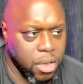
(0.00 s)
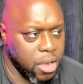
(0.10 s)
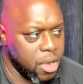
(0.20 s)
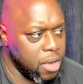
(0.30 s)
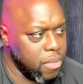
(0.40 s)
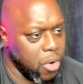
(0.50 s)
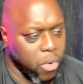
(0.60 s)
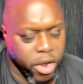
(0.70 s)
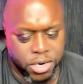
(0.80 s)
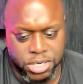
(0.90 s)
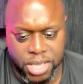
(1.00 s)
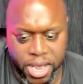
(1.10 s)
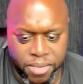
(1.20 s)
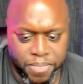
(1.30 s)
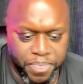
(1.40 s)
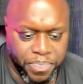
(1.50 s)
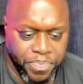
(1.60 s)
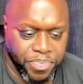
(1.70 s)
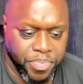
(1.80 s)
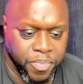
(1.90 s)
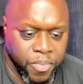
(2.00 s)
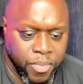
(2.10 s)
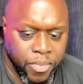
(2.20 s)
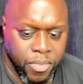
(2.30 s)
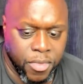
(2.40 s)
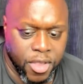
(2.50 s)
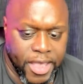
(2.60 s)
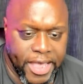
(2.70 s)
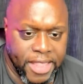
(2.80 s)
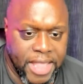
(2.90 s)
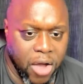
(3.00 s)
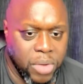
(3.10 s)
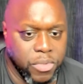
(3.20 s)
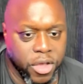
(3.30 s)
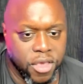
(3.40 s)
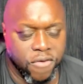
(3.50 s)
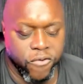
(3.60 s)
a water slide? And now I'm looking